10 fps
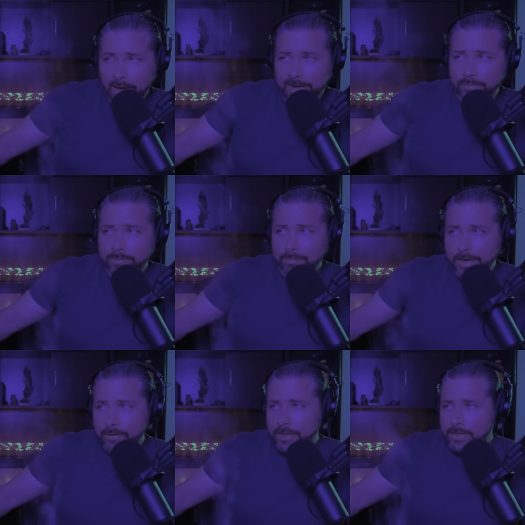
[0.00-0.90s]
I have been
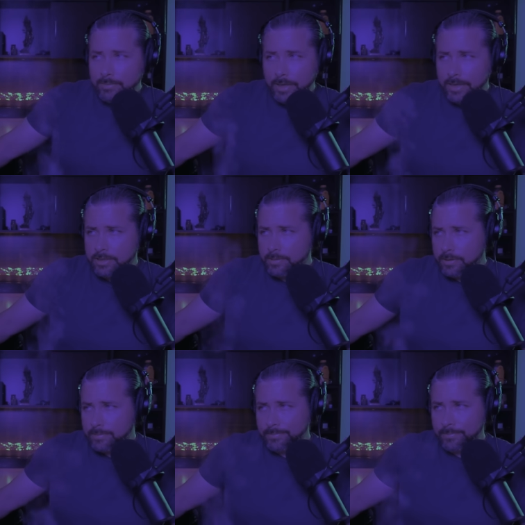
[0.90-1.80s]
married to my
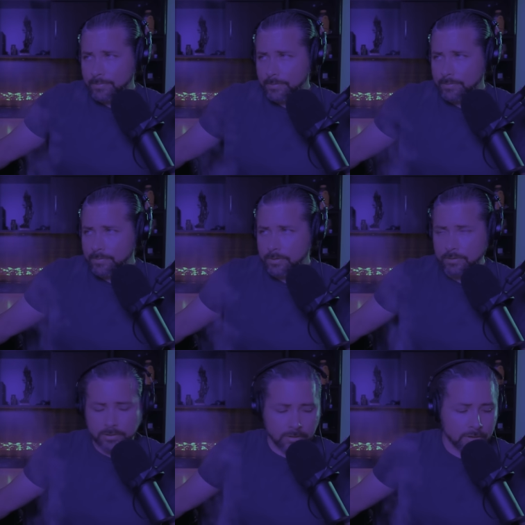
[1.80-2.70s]
husband,
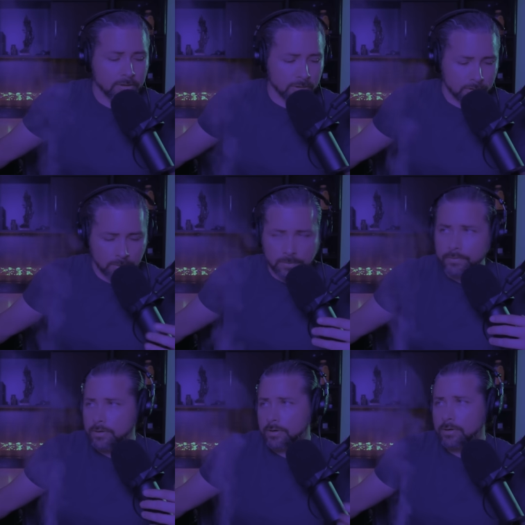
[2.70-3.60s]
who's 32 years
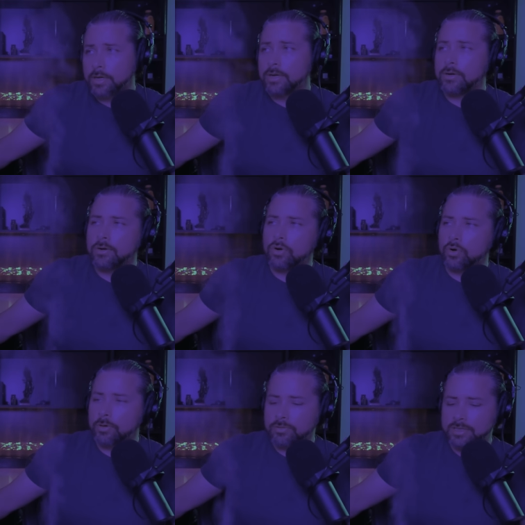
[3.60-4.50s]
old, for
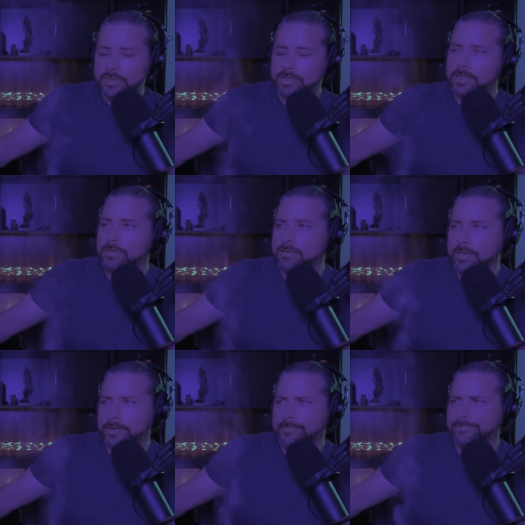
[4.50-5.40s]
almost six
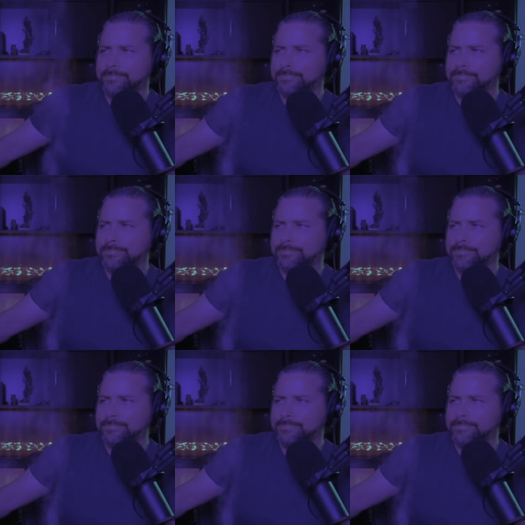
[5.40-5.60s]
years now.